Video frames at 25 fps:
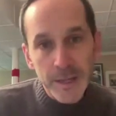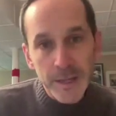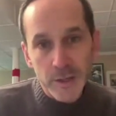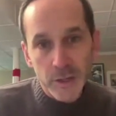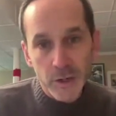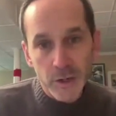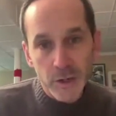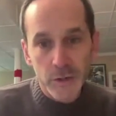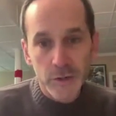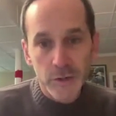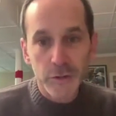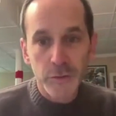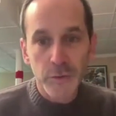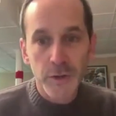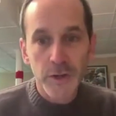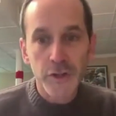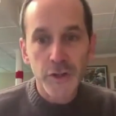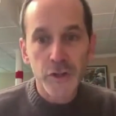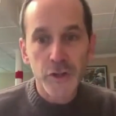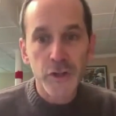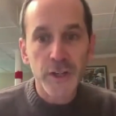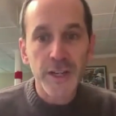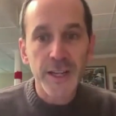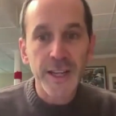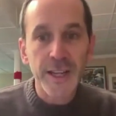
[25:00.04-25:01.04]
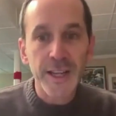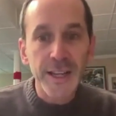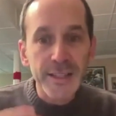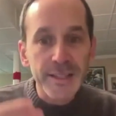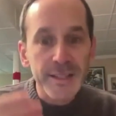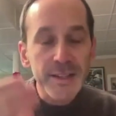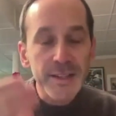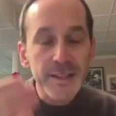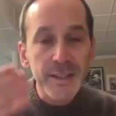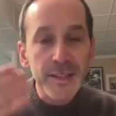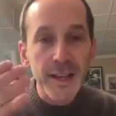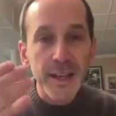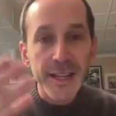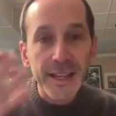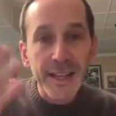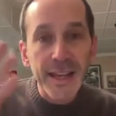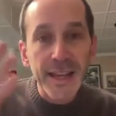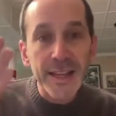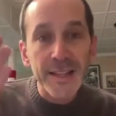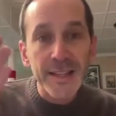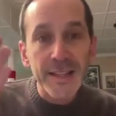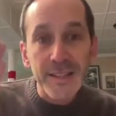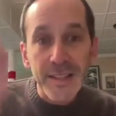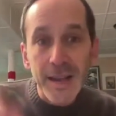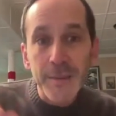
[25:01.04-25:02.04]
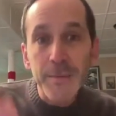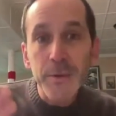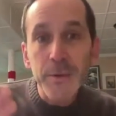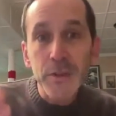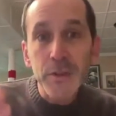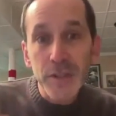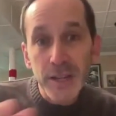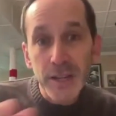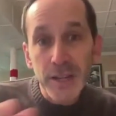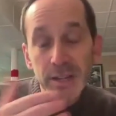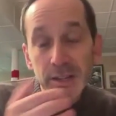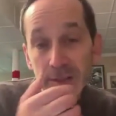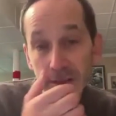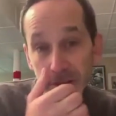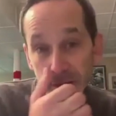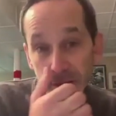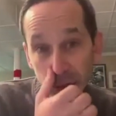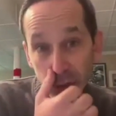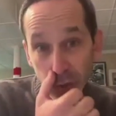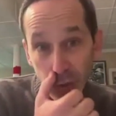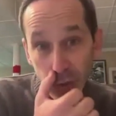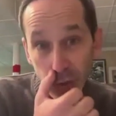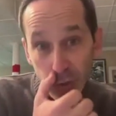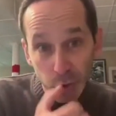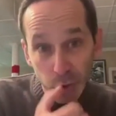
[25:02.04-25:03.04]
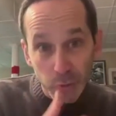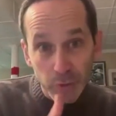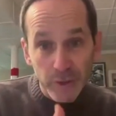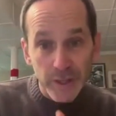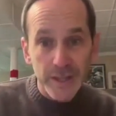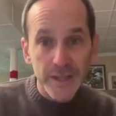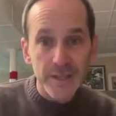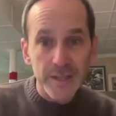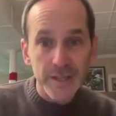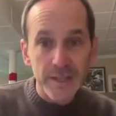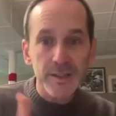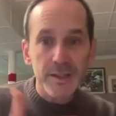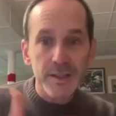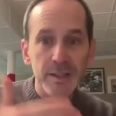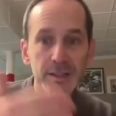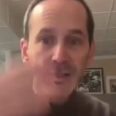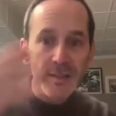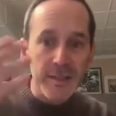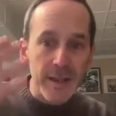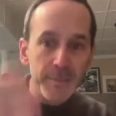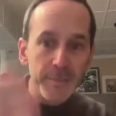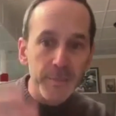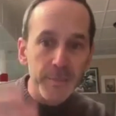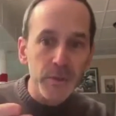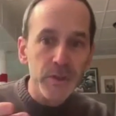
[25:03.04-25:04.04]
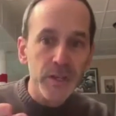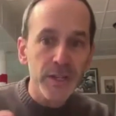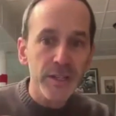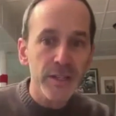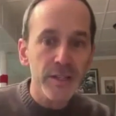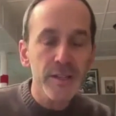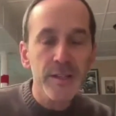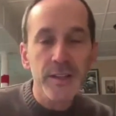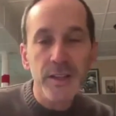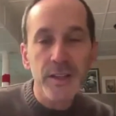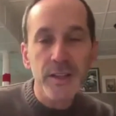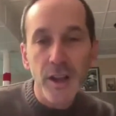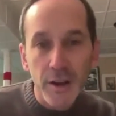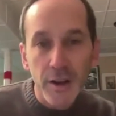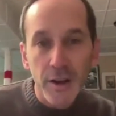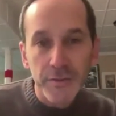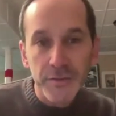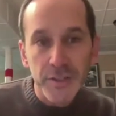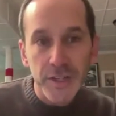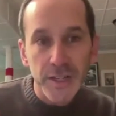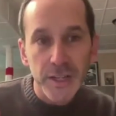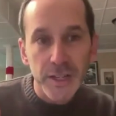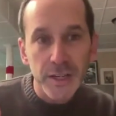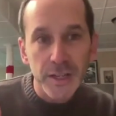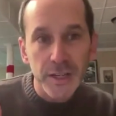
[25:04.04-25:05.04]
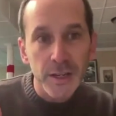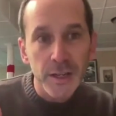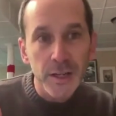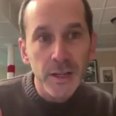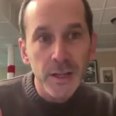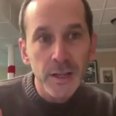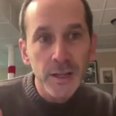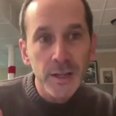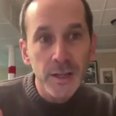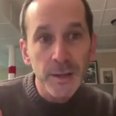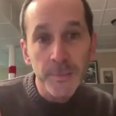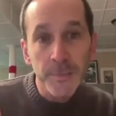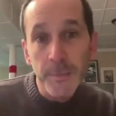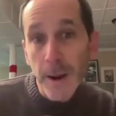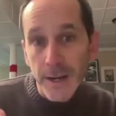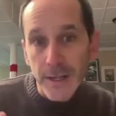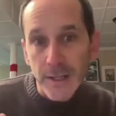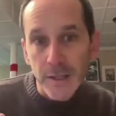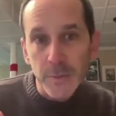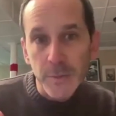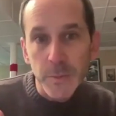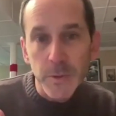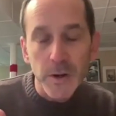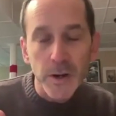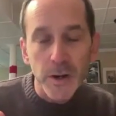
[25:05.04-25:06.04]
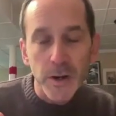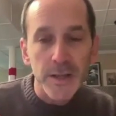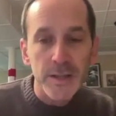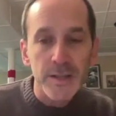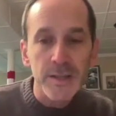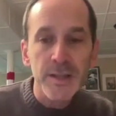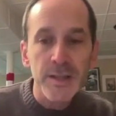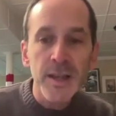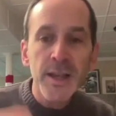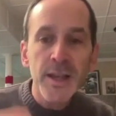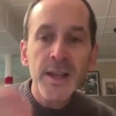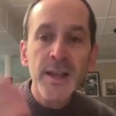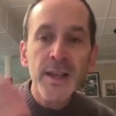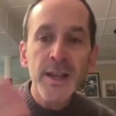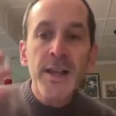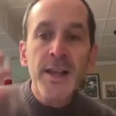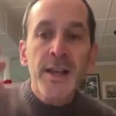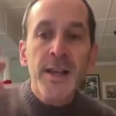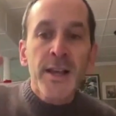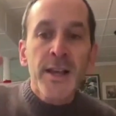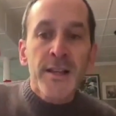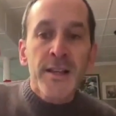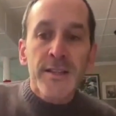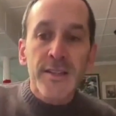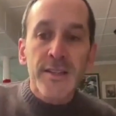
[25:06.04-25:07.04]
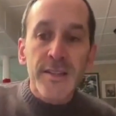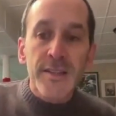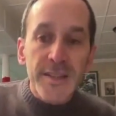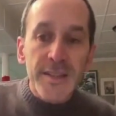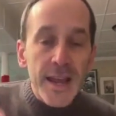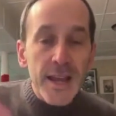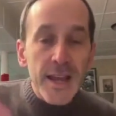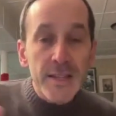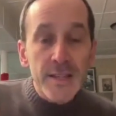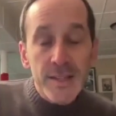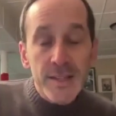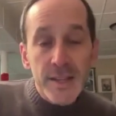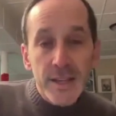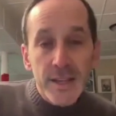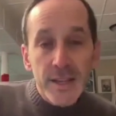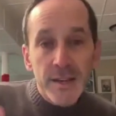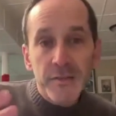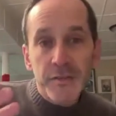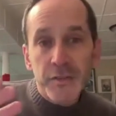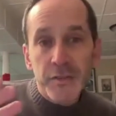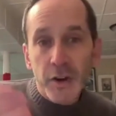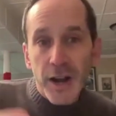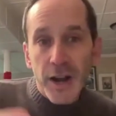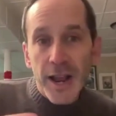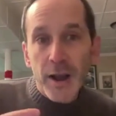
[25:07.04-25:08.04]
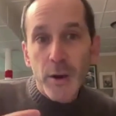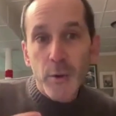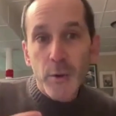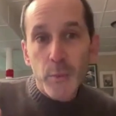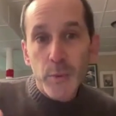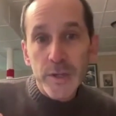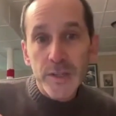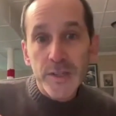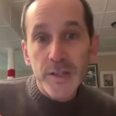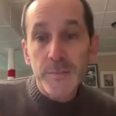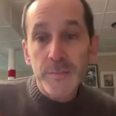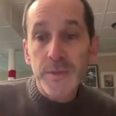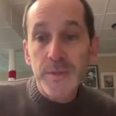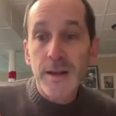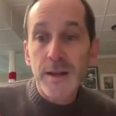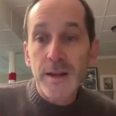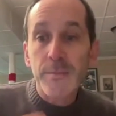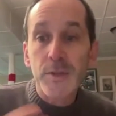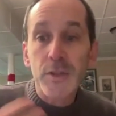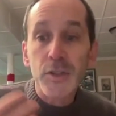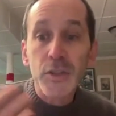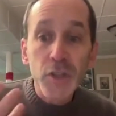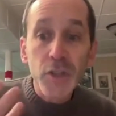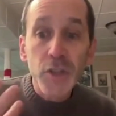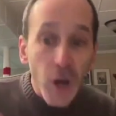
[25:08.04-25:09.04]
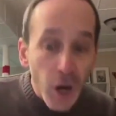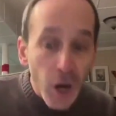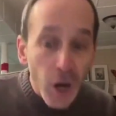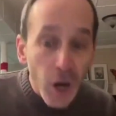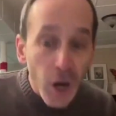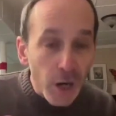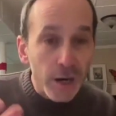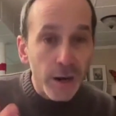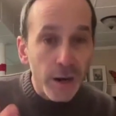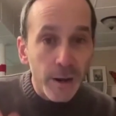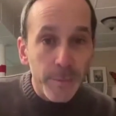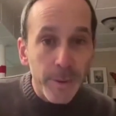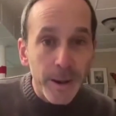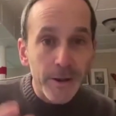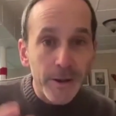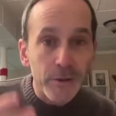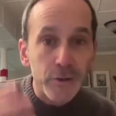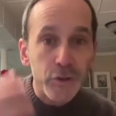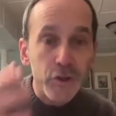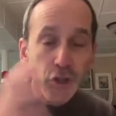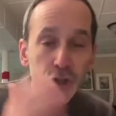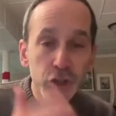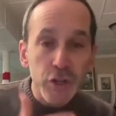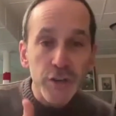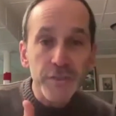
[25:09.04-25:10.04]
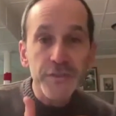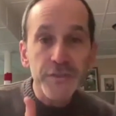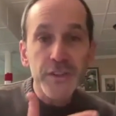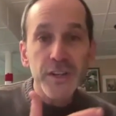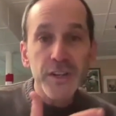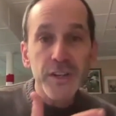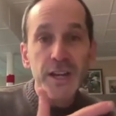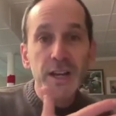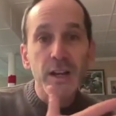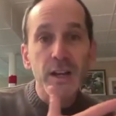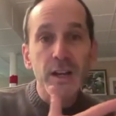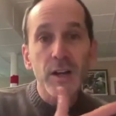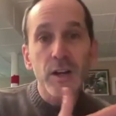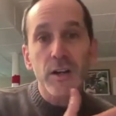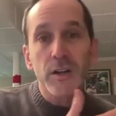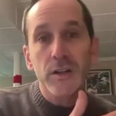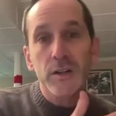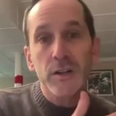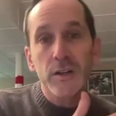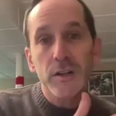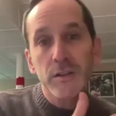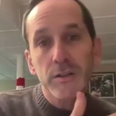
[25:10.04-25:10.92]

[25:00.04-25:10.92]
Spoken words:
mass incarceration, it can simultaneously do two things. It simultaneously often, in my experience, stands in for how we sometimes talk about shifting